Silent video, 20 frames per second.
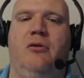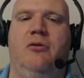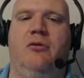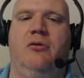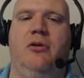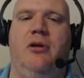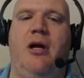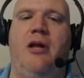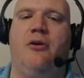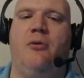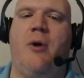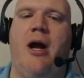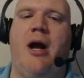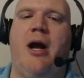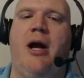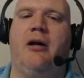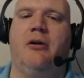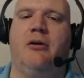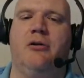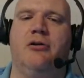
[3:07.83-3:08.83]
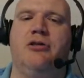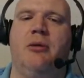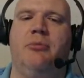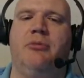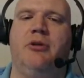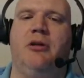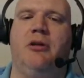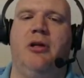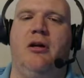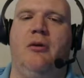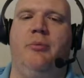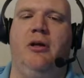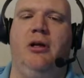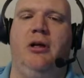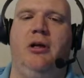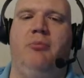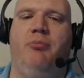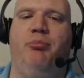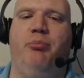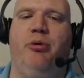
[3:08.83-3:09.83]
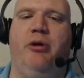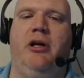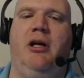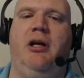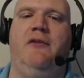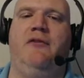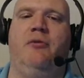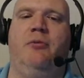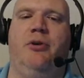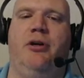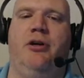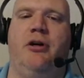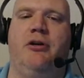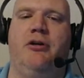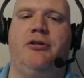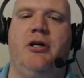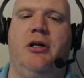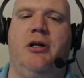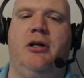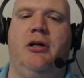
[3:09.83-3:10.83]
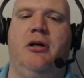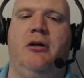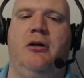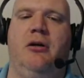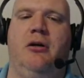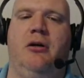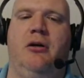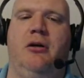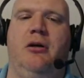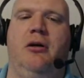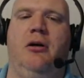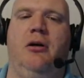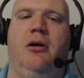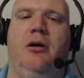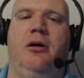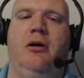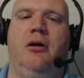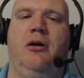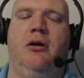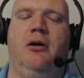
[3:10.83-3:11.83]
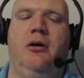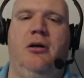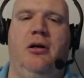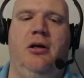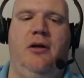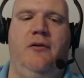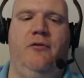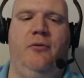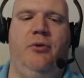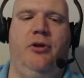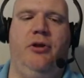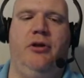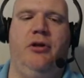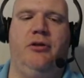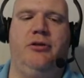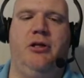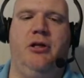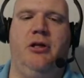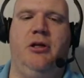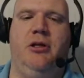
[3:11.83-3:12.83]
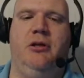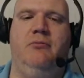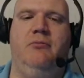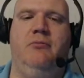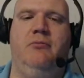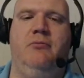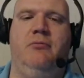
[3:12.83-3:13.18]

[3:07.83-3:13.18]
netherrack or something that'll be pretty even when the dirt's not in. Even when the dirt's not in.